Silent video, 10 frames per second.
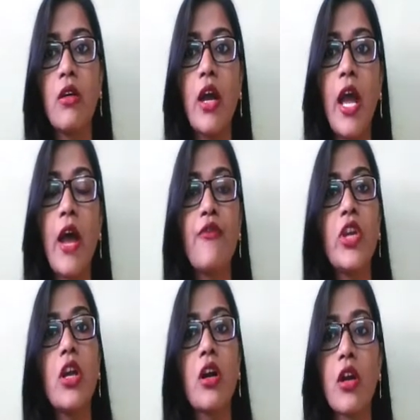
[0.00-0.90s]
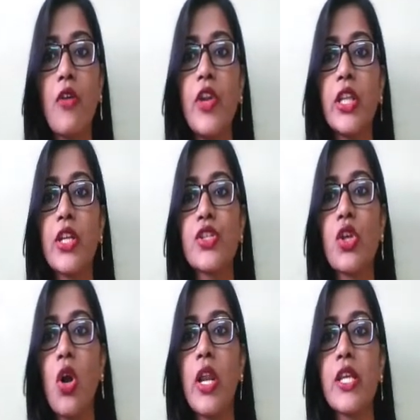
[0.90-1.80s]
having a covering that is
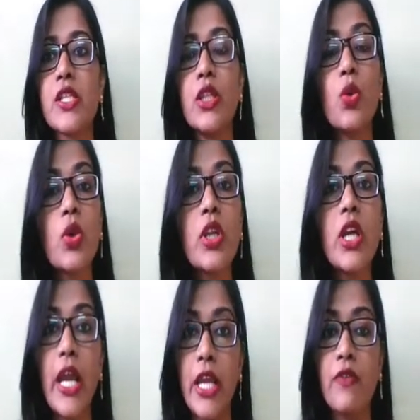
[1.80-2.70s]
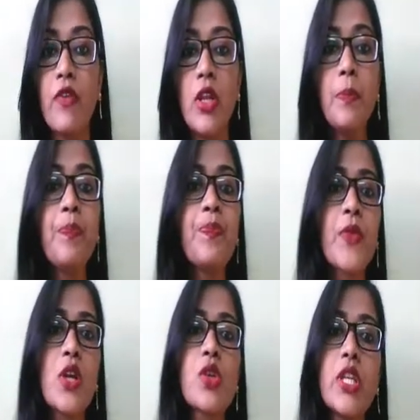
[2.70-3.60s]
called as nuclear envelope.
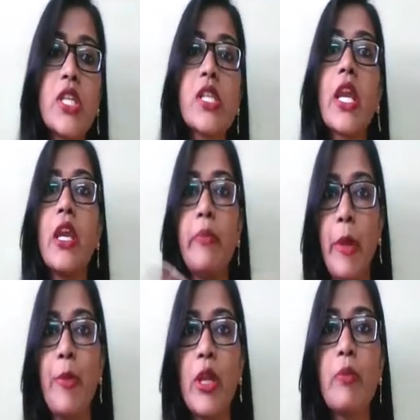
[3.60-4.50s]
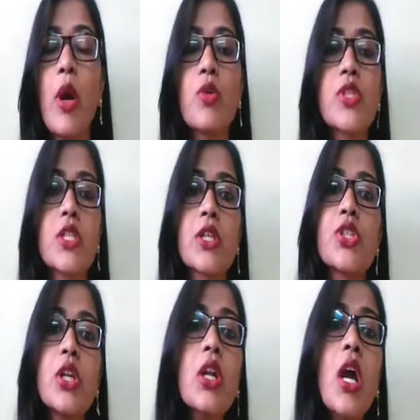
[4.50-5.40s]
So it is again membrane-bound structure.